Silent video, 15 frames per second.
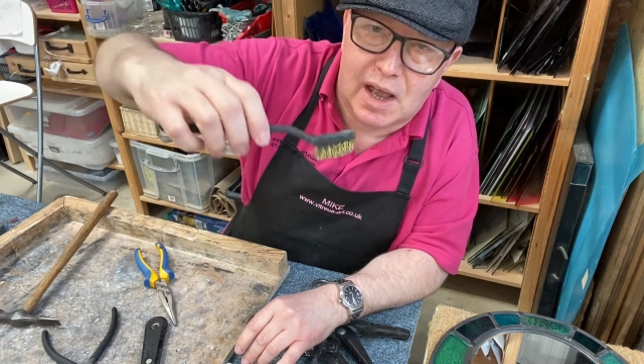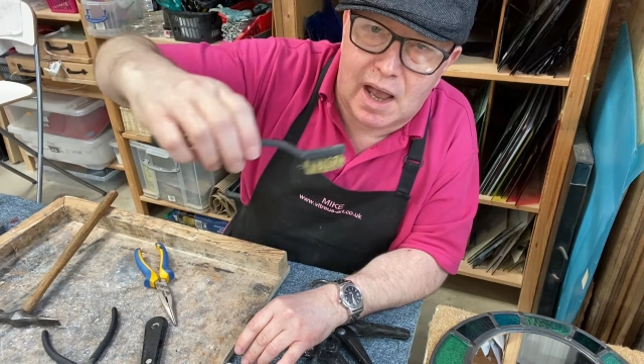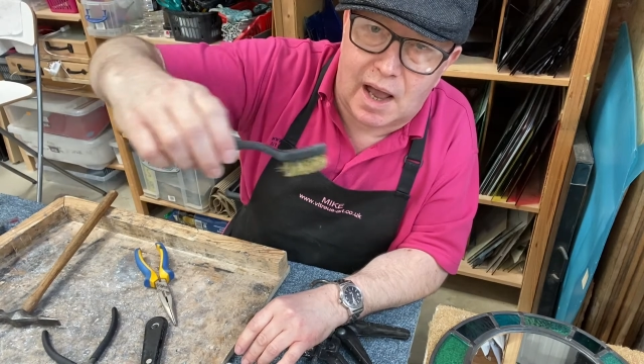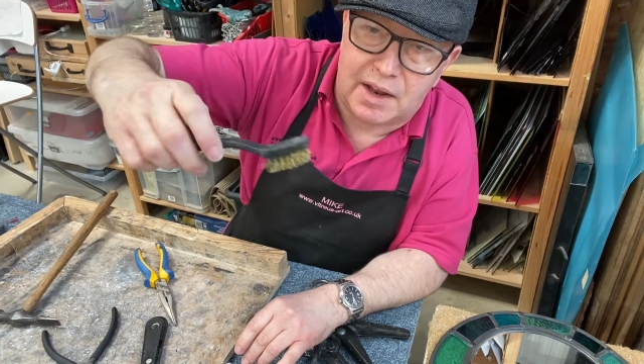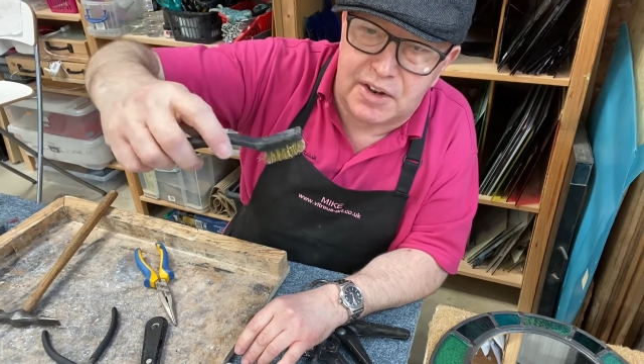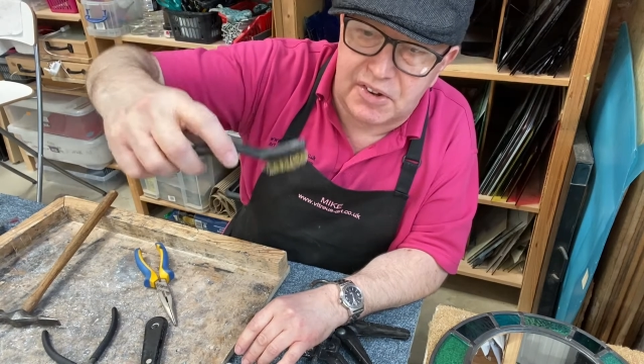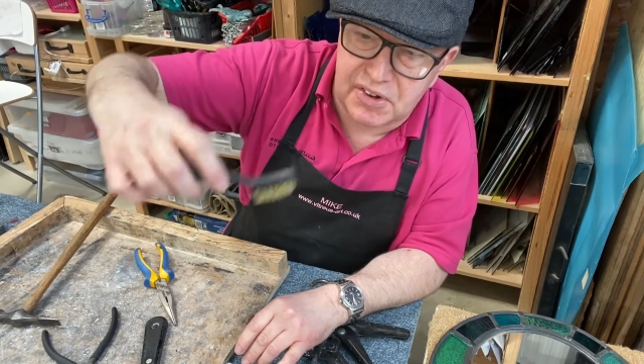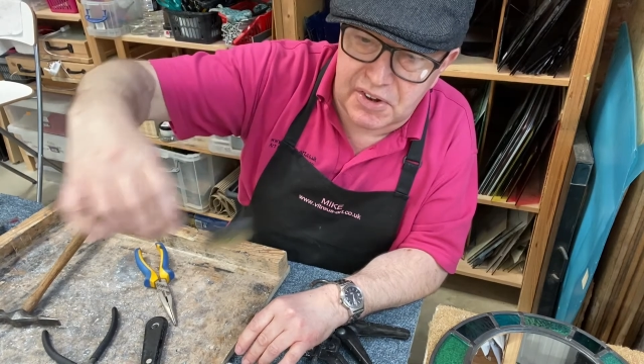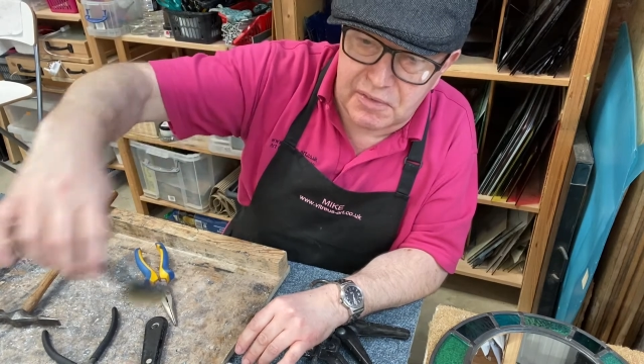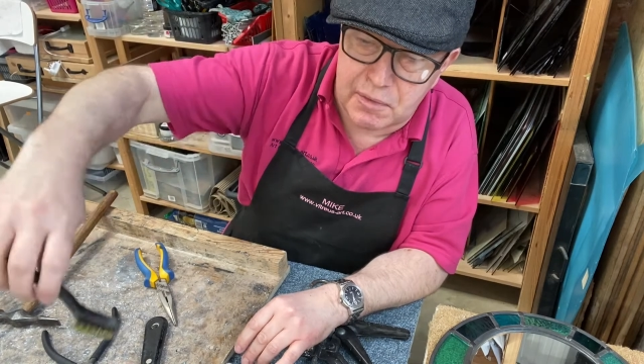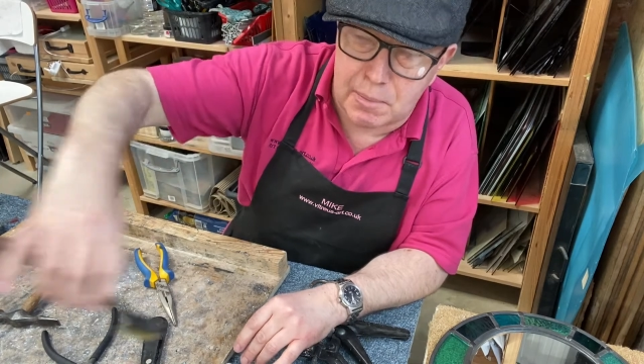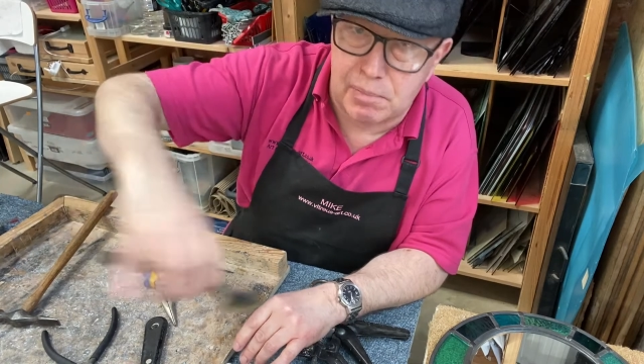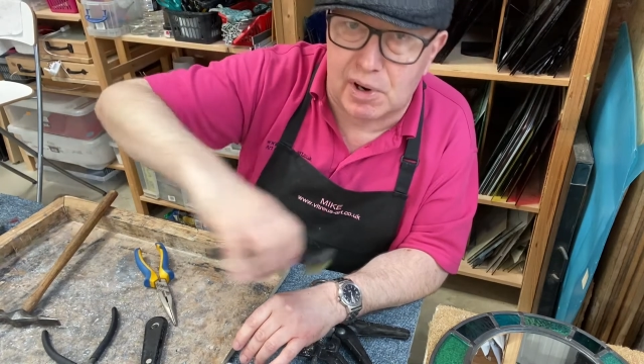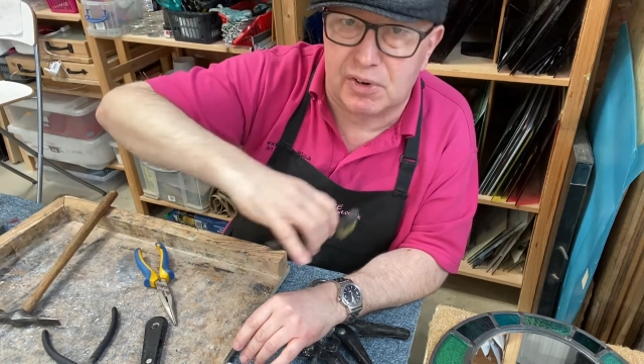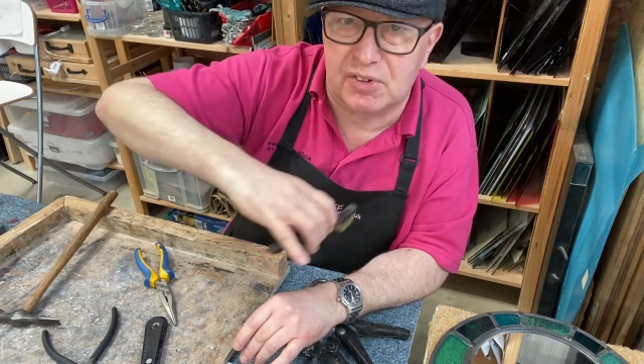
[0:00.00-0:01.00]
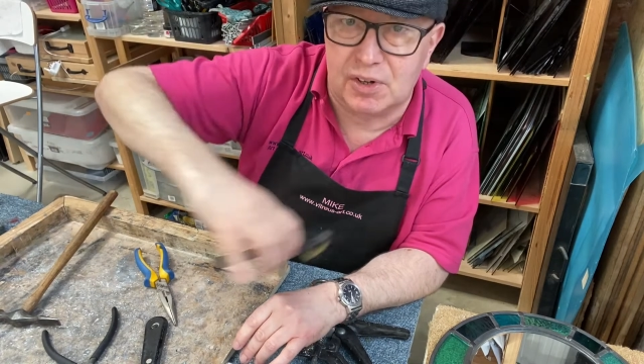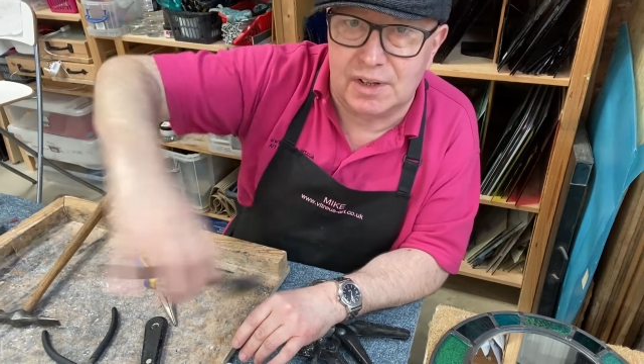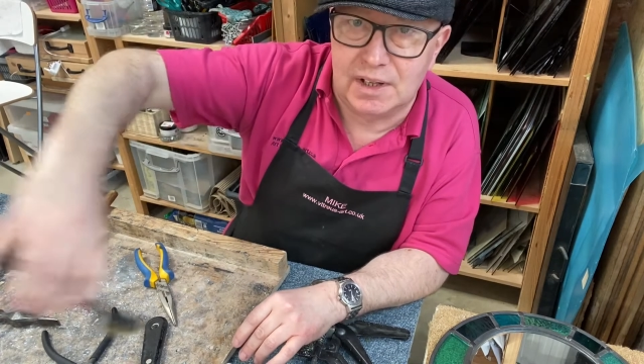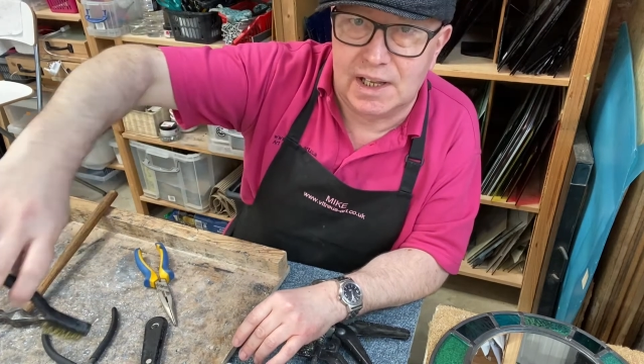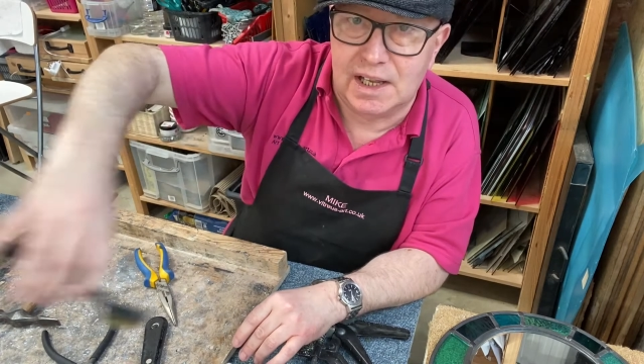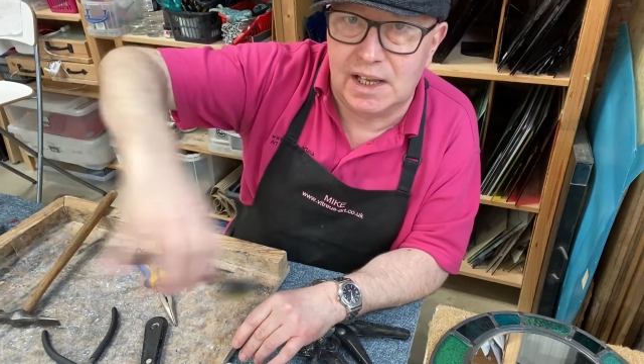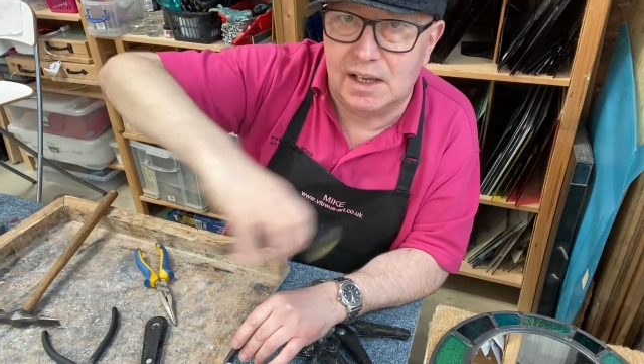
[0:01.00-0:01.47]
And this is for brushing
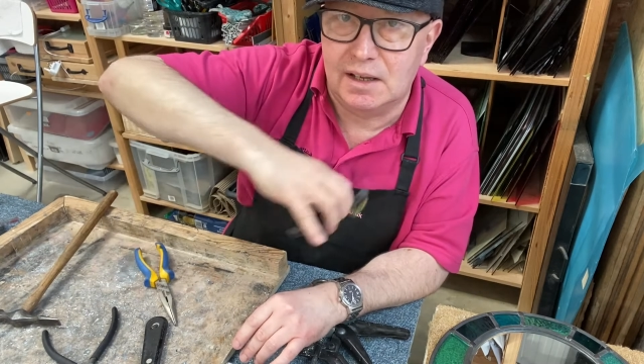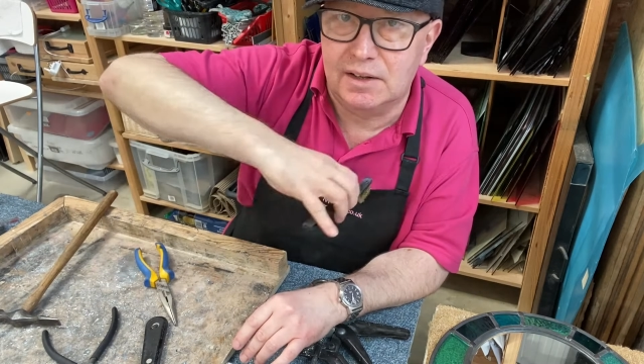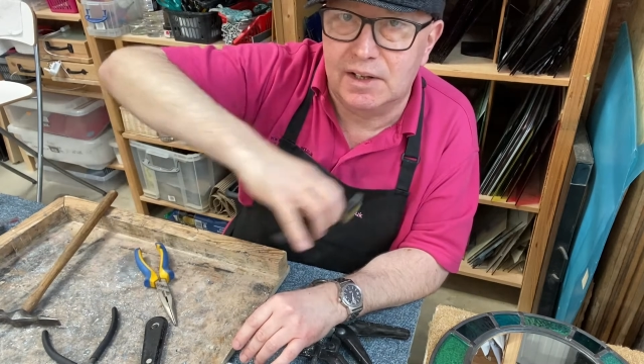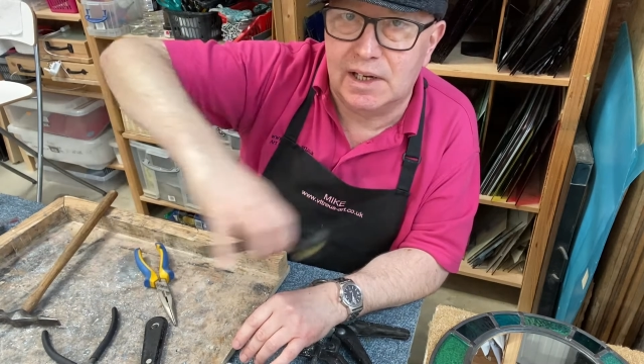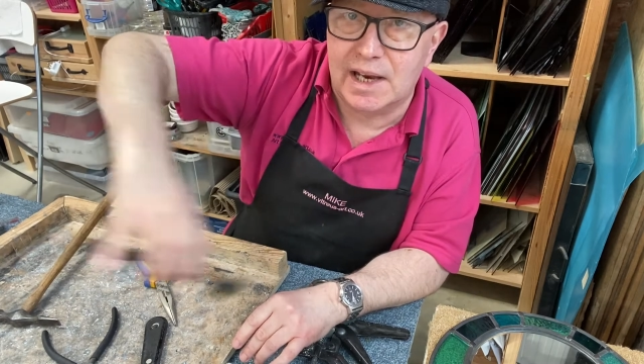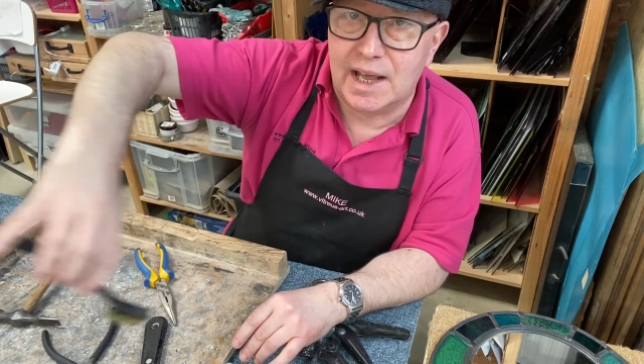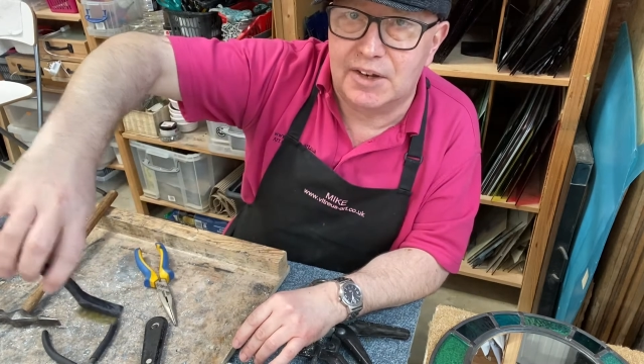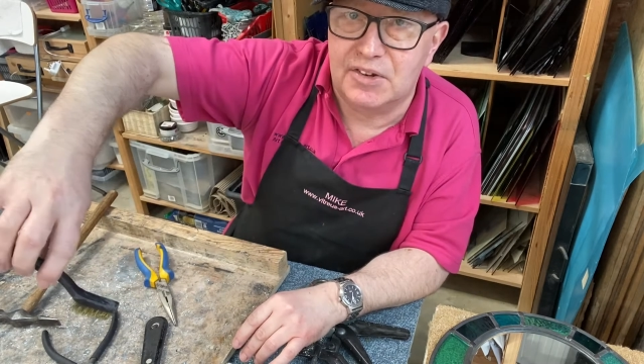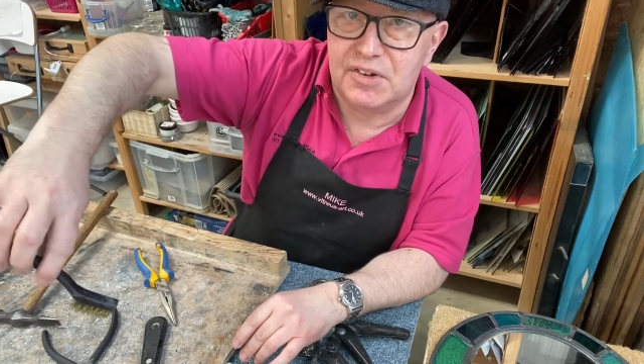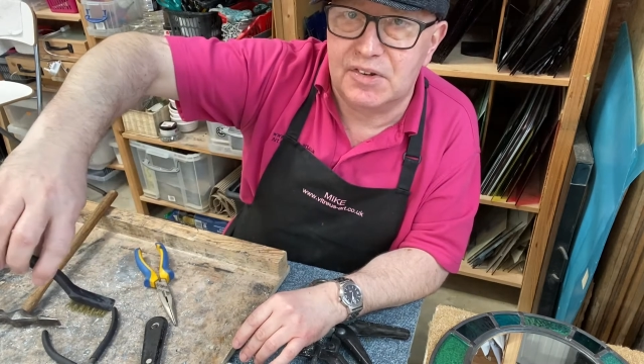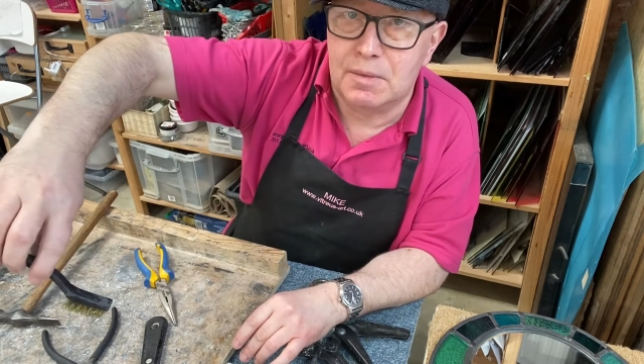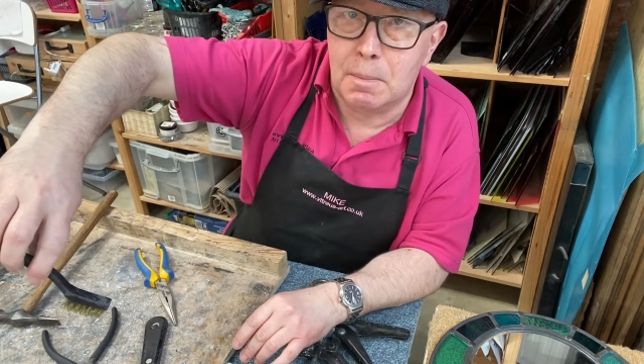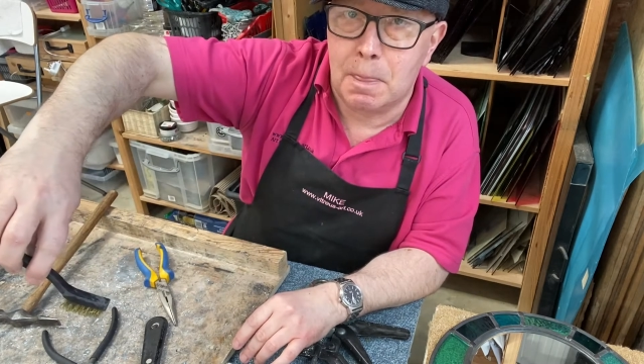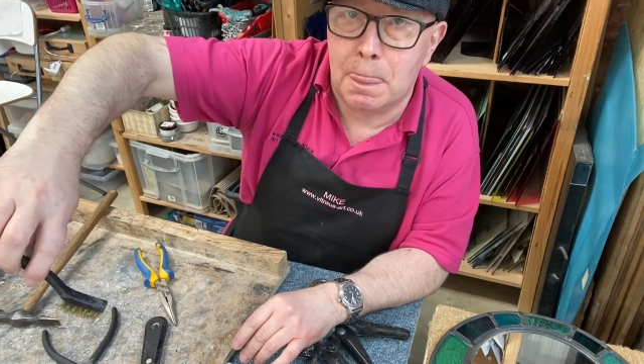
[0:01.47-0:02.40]
the leads